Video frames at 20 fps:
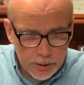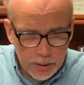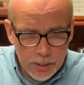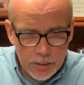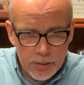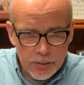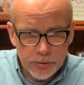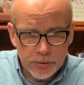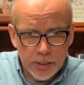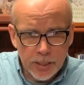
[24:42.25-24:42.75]

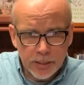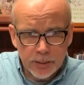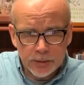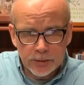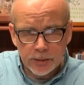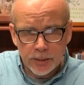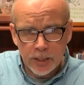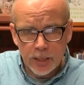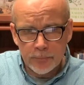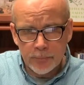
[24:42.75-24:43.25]
And the second
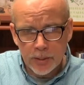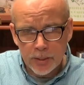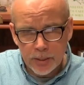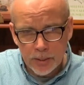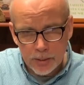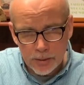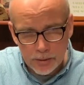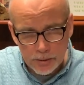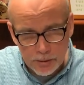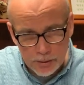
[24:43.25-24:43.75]
time
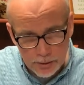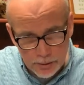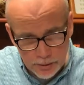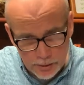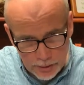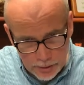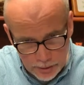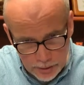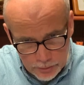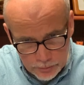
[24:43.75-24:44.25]
I
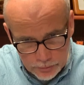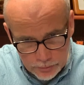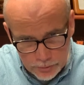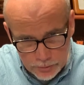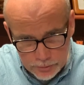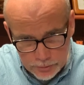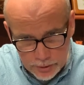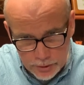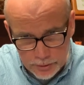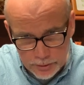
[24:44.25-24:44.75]
answered
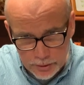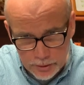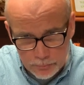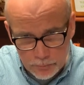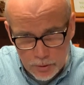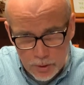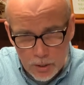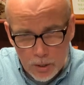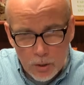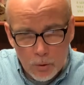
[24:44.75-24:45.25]
and said to
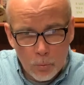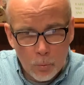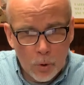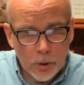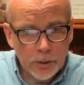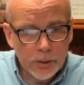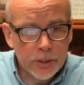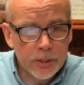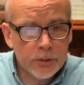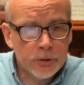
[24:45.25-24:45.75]
him,
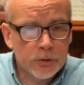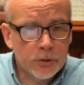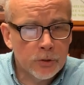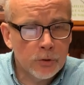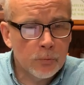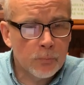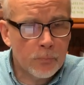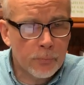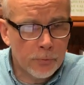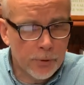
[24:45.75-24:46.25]
what are these
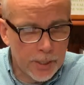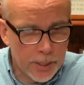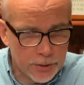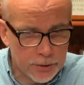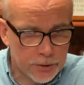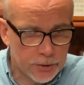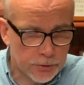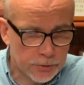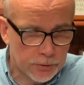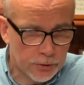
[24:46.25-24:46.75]
two
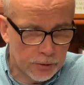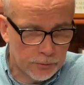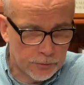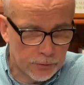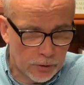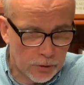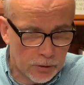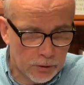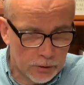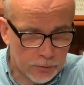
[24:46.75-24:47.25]
branches of
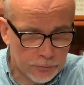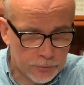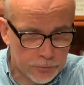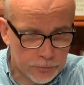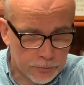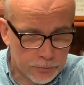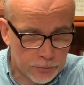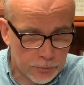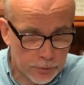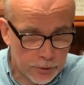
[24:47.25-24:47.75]
the olive
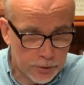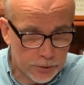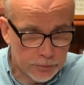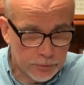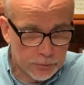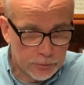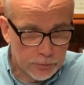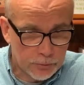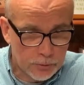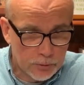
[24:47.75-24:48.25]

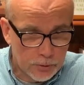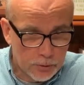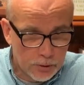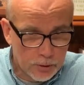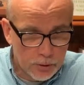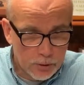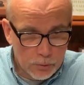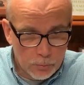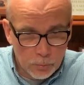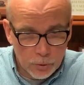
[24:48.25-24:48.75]
trees,
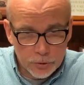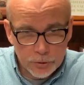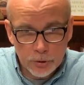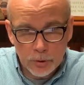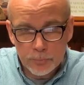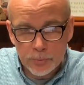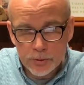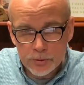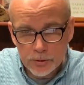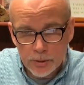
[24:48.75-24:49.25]
which
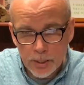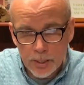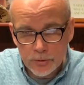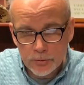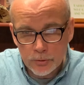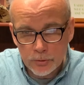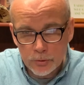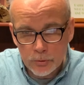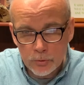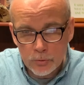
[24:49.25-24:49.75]
are
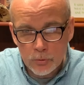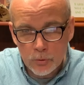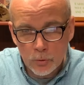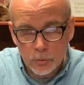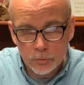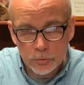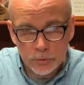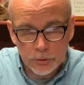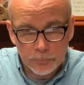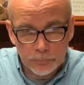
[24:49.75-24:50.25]
besides the two
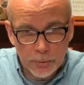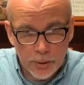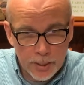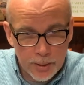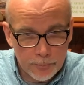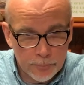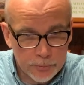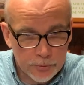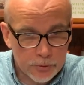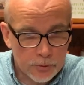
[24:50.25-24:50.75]
golden
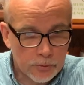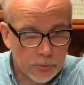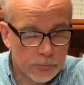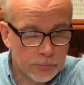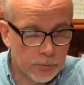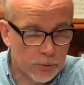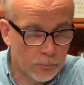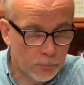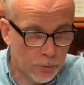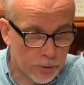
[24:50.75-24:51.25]
pipes
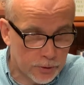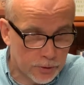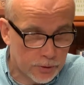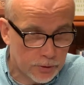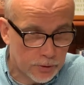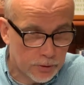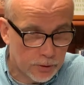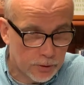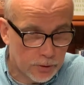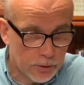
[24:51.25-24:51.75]
from
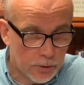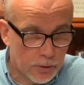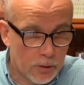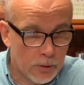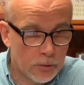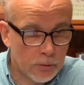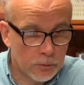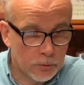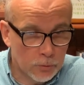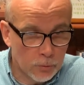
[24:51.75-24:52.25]
which
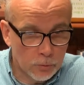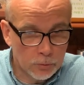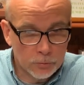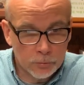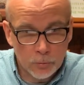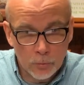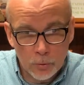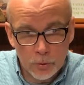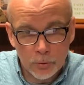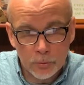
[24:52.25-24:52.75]
the
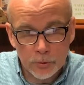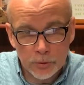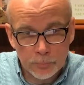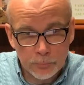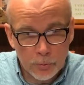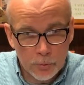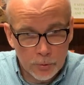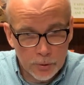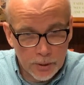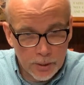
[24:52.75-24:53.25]
golden oil is
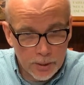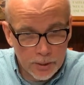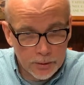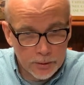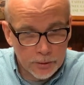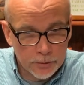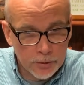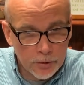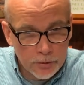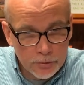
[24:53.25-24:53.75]
poured out?
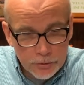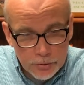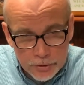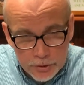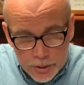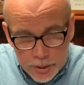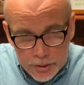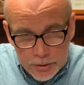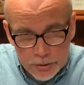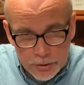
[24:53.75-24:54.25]
Now notice the
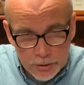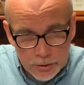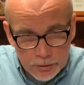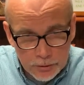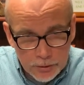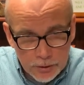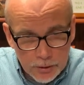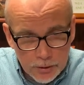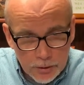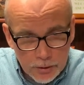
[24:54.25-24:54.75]
change here.